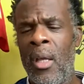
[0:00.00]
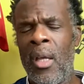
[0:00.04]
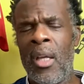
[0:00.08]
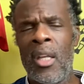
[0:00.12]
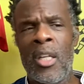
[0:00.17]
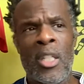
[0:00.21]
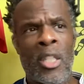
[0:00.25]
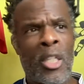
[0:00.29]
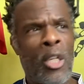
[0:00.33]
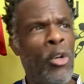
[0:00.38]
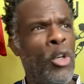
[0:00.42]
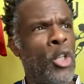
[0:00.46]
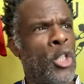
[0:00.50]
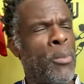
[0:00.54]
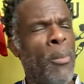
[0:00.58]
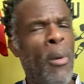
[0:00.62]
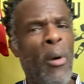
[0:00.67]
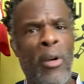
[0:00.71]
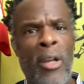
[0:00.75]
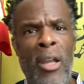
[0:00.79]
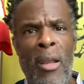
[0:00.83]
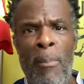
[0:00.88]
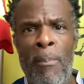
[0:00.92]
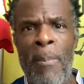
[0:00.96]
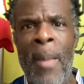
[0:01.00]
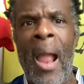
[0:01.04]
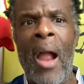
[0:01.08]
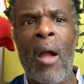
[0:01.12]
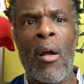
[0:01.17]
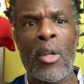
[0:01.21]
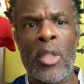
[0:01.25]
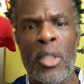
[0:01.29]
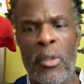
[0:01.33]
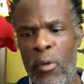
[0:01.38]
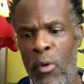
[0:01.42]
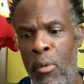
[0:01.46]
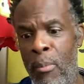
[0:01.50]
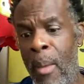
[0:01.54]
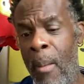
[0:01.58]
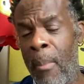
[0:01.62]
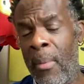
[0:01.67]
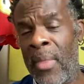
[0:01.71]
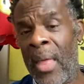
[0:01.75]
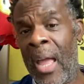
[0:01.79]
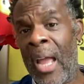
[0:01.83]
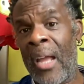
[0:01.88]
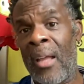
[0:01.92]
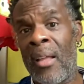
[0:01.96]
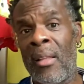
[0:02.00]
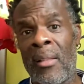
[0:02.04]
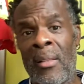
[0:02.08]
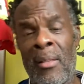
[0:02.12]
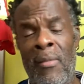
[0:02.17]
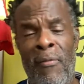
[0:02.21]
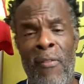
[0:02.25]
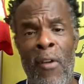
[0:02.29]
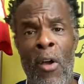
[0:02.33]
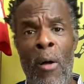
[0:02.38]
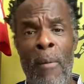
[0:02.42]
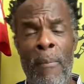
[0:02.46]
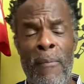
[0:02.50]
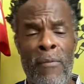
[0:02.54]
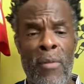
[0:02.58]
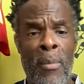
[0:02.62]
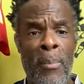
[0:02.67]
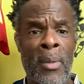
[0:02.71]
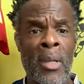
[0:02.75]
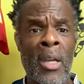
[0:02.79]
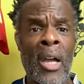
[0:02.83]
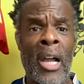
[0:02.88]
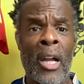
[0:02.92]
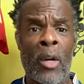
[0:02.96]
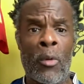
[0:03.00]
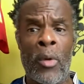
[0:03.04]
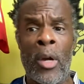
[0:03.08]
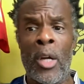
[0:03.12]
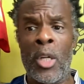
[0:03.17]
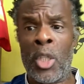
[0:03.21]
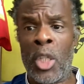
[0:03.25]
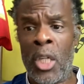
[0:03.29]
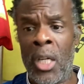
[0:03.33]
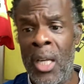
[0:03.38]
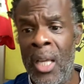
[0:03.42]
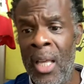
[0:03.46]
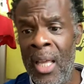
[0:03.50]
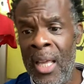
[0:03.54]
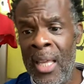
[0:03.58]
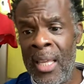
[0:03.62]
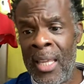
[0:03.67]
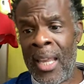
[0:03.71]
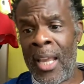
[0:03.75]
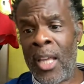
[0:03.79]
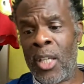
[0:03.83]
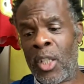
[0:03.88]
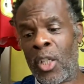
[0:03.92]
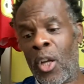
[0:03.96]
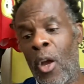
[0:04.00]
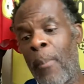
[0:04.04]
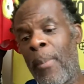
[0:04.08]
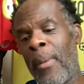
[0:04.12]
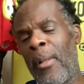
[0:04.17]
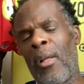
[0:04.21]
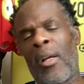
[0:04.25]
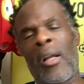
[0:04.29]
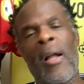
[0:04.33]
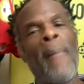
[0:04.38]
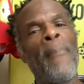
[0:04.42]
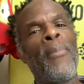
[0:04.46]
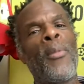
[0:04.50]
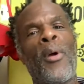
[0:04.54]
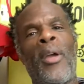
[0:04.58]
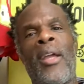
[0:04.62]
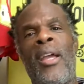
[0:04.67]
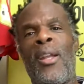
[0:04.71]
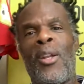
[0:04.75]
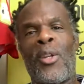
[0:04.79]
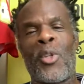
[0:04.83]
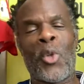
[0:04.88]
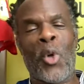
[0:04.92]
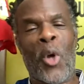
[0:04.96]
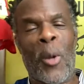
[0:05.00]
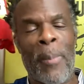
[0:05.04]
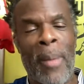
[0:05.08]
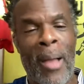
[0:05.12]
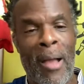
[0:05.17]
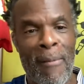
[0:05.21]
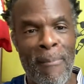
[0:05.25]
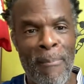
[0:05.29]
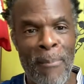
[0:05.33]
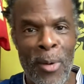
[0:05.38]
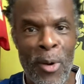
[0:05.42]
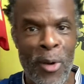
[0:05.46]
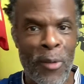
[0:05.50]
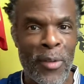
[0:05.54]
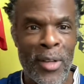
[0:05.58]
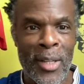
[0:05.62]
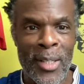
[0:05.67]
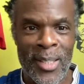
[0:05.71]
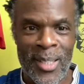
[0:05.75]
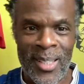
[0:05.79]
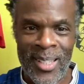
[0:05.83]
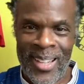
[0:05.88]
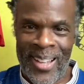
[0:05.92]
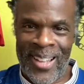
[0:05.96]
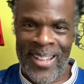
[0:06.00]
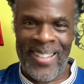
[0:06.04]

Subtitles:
Two Smoking Barrels, if you remember that film from Guy Ritchie years ago. But look, I'm not here to talk about movies.